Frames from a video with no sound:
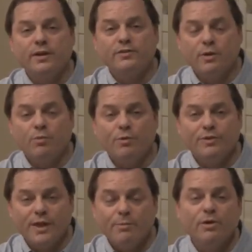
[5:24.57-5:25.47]
someone
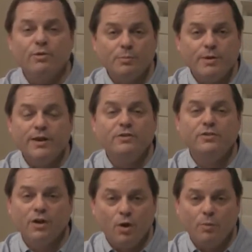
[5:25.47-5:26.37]
with chemical
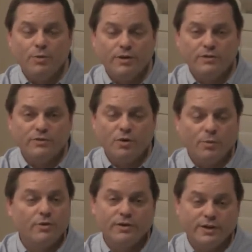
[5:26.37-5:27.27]
dependence to opiates,
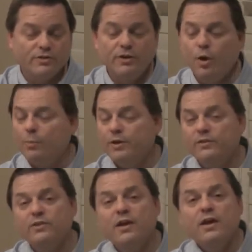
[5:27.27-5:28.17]
or addiction to
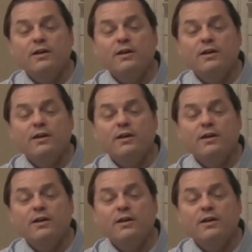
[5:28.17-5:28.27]
opiates,